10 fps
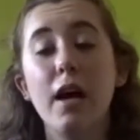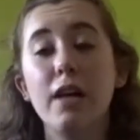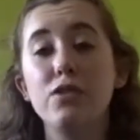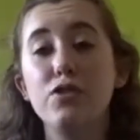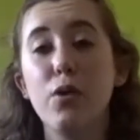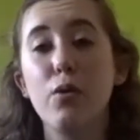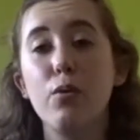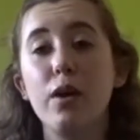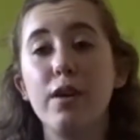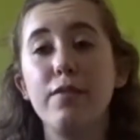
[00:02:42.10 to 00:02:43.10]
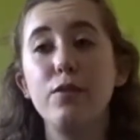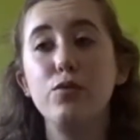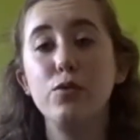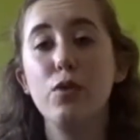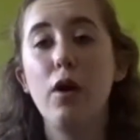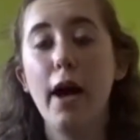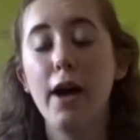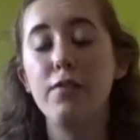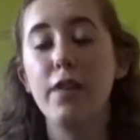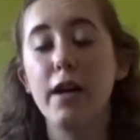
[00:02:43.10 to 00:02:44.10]
And so if you do not
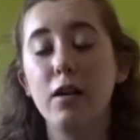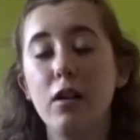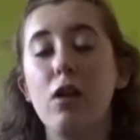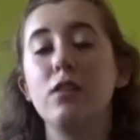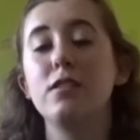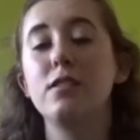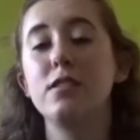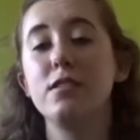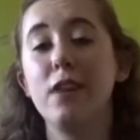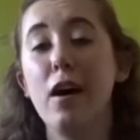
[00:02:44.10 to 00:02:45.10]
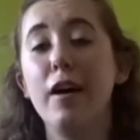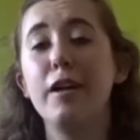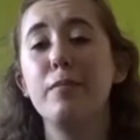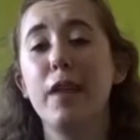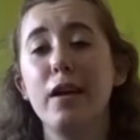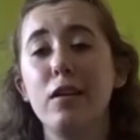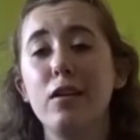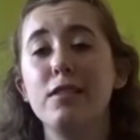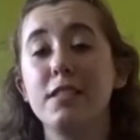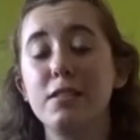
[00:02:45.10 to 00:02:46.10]
have that class time, that
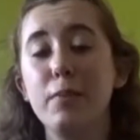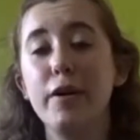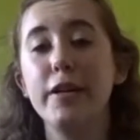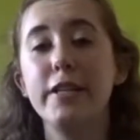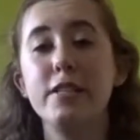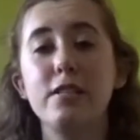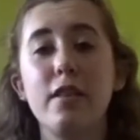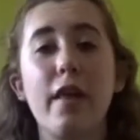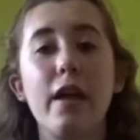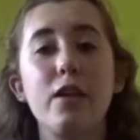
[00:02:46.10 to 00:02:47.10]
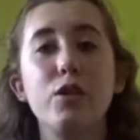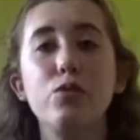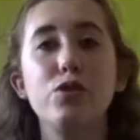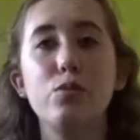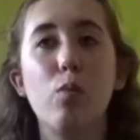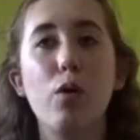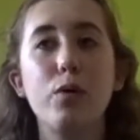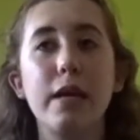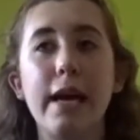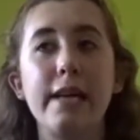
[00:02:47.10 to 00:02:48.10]
class experience, then you just
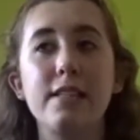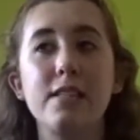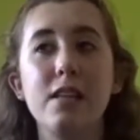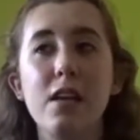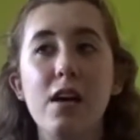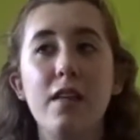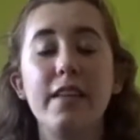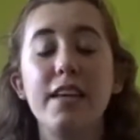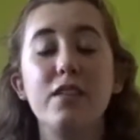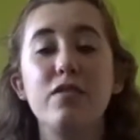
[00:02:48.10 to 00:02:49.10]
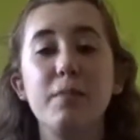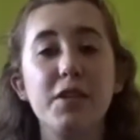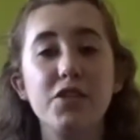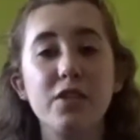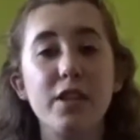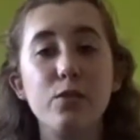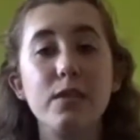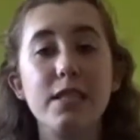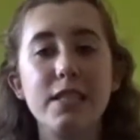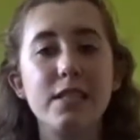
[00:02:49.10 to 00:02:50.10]
won't get the information that you
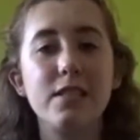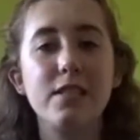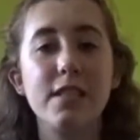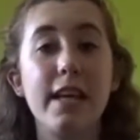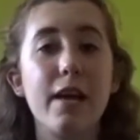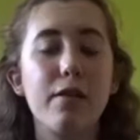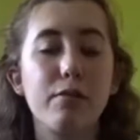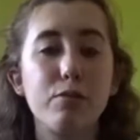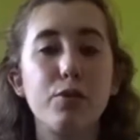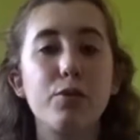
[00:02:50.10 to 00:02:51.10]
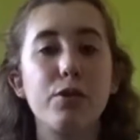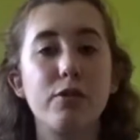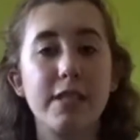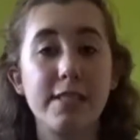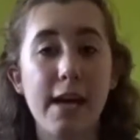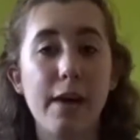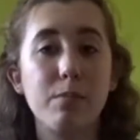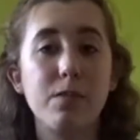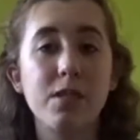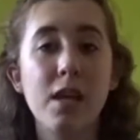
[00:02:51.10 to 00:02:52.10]
need to get through your
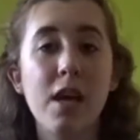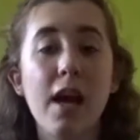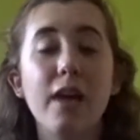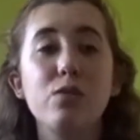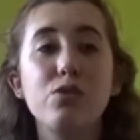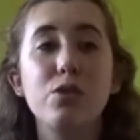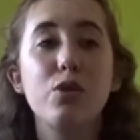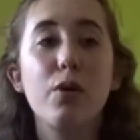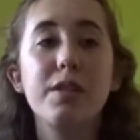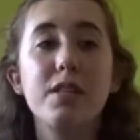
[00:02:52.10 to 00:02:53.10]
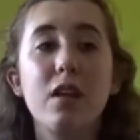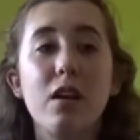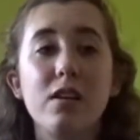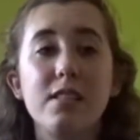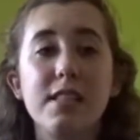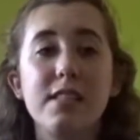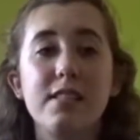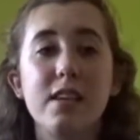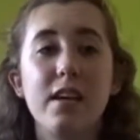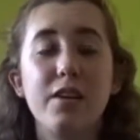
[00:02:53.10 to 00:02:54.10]
exams. And also going to class
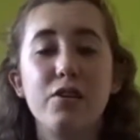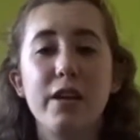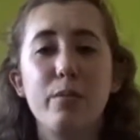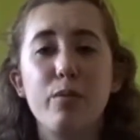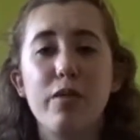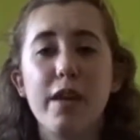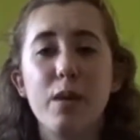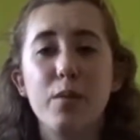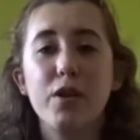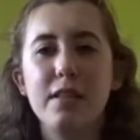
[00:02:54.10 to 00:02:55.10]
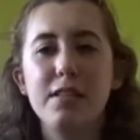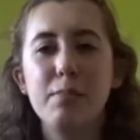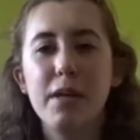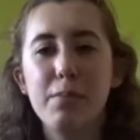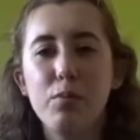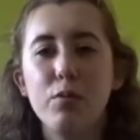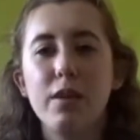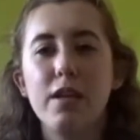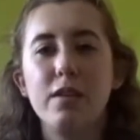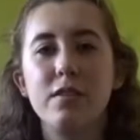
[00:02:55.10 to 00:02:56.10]
is an incredible thing because these people
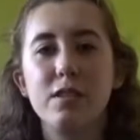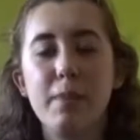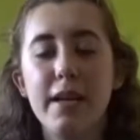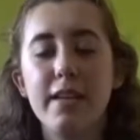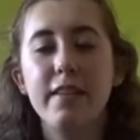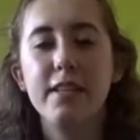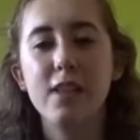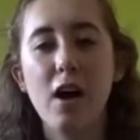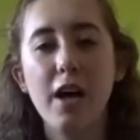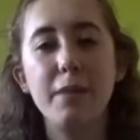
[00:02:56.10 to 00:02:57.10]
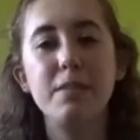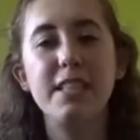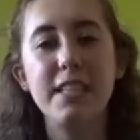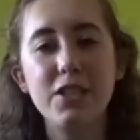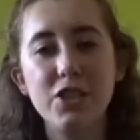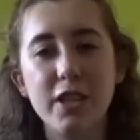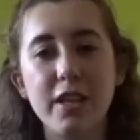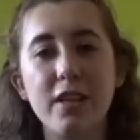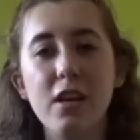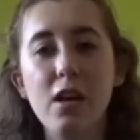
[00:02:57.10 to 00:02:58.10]
that are spending their time
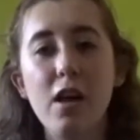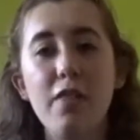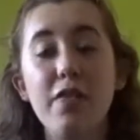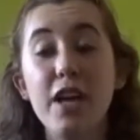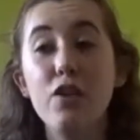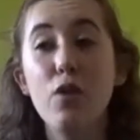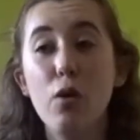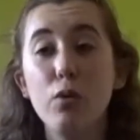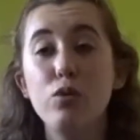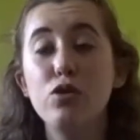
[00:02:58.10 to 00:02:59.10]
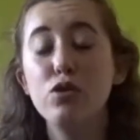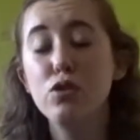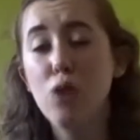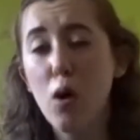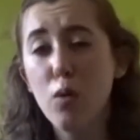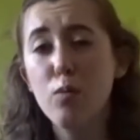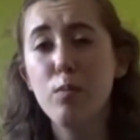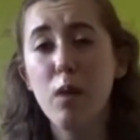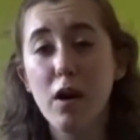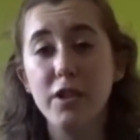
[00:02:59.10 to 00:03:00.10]
teaching, they know so
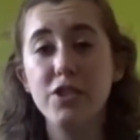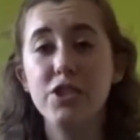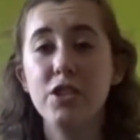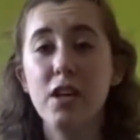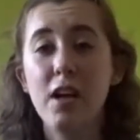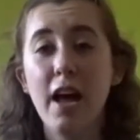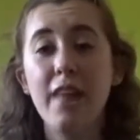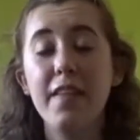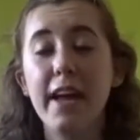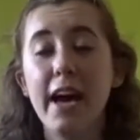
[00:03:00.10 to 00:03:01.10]
much and they